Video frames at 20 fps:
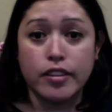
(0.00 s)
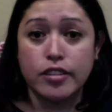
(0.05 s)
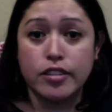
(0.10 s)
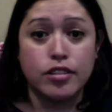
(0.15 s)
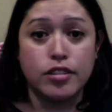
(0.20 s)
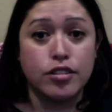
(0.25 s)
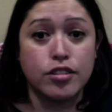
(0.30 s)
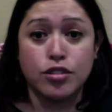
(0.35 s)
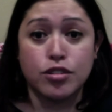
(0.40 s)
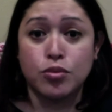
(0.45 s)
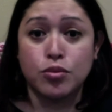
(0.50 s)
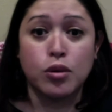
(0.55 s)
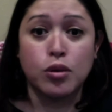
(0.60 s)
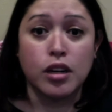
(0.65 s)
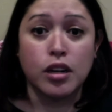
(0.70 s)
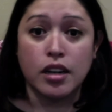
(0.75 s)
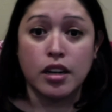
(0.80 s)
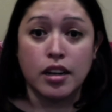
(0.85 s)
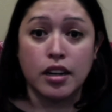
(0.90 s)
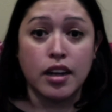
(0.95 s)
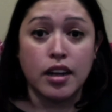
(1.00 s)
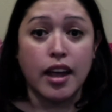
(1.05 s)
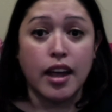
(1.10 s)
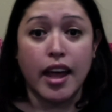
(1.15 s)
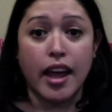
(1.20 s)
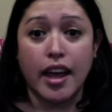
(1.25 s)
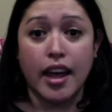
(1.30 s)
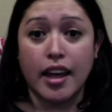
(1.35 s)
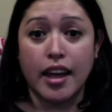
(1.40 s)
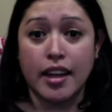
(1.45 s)
to just work
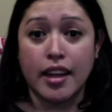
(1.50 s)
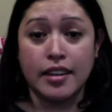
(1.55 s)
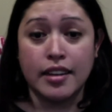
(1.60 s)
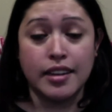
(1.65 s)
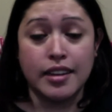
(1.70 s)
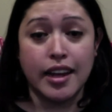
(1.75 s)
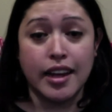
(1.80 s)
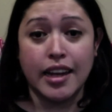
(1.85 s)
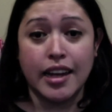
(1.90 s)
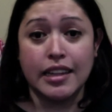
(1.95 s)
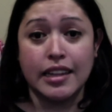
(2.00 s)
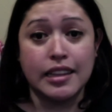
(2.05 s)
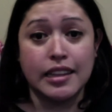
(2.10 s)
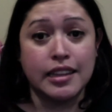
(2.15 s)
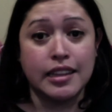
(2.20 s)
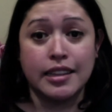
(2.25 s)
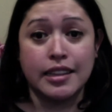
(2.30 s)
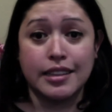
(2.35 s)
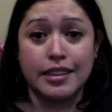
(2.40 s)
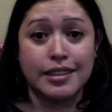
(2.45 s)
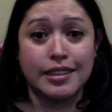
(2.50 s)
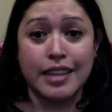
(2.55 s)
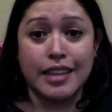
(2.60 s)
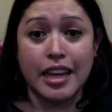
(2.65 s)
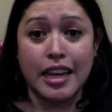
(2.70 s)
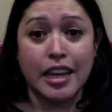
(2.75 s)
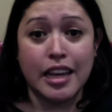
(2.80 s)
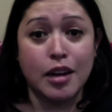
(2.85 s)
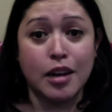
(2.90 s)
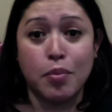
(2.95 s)
and
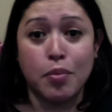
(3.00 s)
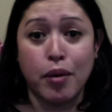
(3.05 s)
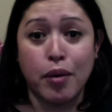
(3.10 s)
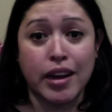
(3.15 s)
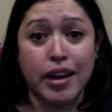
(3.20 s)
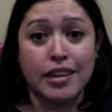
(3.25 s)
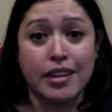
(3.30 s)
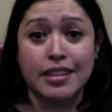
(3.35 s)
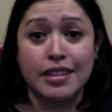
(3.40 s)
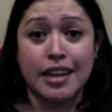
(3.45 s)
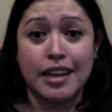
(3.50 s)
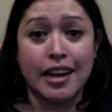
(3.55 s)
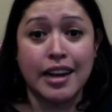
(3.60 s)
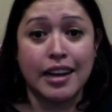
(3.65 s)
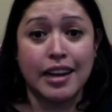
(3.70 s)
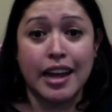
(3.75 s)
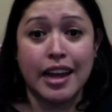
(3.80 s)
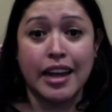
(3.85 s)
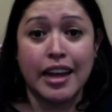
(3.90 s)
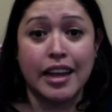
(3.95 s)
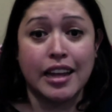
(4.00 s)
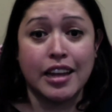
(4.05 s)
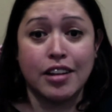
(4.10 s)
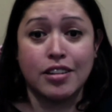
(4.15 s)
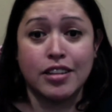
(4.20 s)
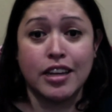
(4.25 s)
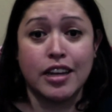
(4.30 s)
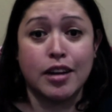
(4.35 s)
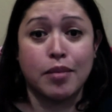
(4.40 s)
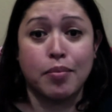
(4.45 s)
taking a break is kind of like you
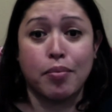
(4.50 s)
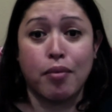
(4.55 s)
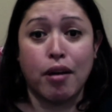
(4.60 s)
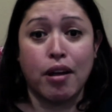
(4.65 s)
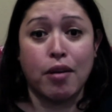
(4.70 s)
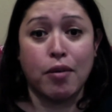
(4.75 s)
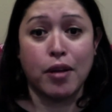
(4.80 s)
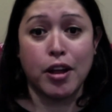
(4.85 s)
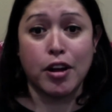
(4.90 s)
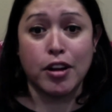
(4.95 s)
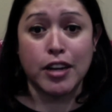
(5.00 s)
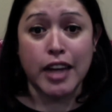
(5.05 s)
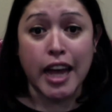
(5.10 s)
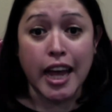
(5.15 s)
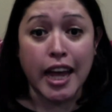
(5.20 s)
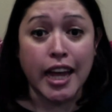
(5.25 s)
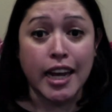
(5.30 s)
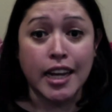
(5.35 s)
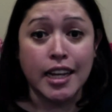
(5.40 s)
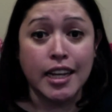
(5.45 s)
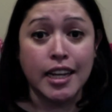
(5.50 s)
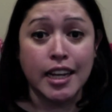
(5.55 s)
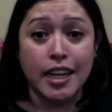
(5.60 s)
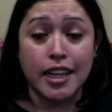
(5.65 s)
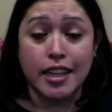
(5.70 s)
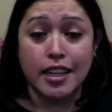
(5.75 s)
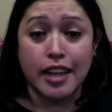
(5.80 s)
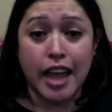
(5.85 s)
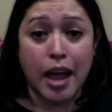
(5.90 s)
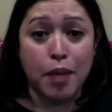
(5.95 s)
take a break when you're dead in
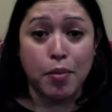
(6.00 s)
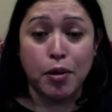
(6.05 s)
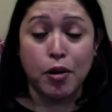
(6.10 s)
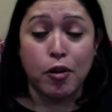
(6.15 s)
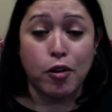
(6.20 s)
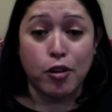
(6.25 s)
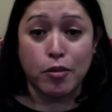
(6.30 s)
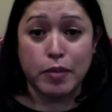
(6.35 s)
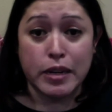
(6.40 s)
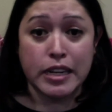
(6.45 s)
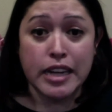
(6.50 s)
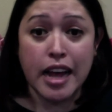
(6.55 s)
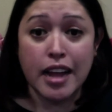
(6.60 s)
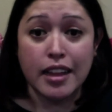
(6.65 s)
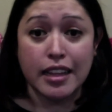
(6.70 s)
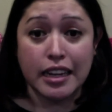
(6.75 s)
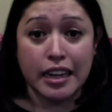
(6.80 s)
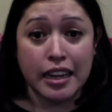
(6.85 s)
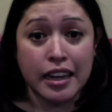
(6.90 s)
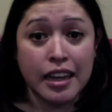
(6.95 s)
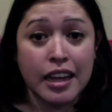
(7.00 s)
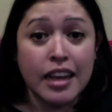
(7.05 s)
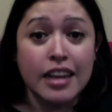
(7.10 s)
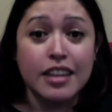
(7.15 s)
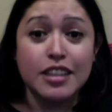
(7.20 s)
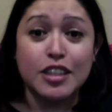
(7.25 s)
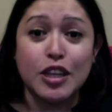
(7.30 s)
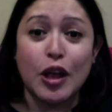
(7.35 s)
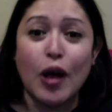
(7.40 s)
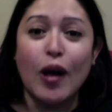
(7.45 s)
the Capricorn mentality.
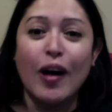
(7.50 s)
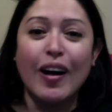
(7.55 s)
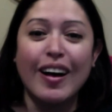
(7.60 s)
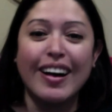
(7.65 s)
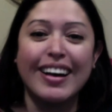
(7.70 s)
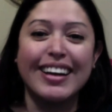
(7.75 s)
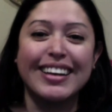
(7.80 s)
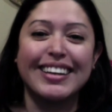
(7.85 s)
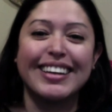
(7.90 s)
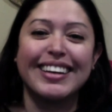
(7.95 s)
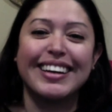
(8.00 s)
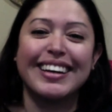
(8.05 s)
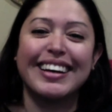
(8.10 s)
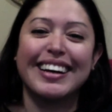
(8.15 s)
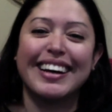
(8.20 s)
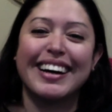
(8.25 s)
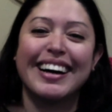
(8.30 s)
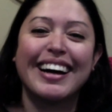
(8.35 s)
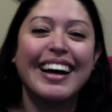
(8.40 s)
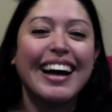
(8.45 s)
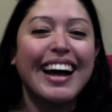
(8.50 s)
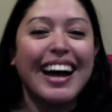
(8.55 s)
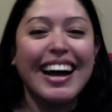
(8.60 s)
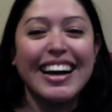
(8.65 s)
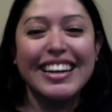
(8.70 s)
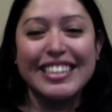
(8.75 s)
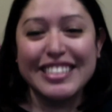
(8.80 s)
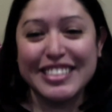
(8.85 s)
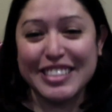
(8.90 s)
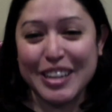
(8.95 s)
So,
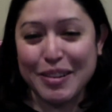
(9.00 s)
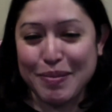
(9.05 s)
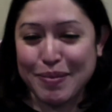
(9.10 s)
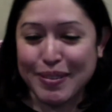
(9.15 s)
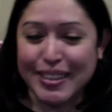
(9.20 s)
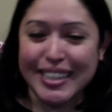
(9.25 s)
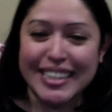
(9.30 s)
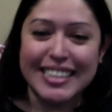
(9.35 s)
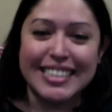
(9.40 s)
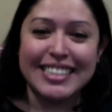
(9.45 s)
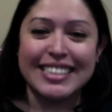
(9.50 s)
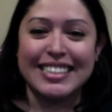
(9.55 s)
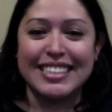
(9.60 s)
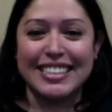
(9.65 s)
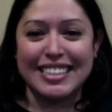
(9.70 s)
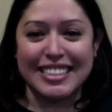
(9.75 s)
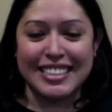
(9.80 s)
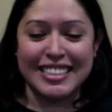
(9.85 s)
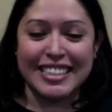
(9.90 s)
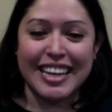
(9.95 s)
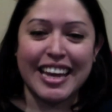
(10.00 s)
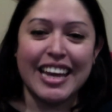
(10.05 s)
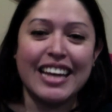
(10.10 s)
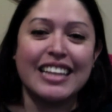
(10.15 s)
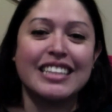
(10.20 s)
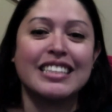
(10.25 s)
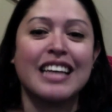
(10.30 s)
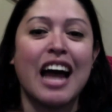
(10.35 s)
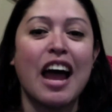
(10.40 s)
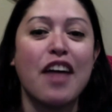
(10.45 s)
so please just take
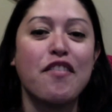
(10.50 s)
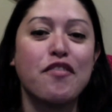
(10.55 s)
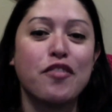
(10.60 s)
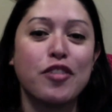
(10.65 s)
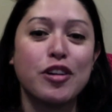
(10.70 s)
time for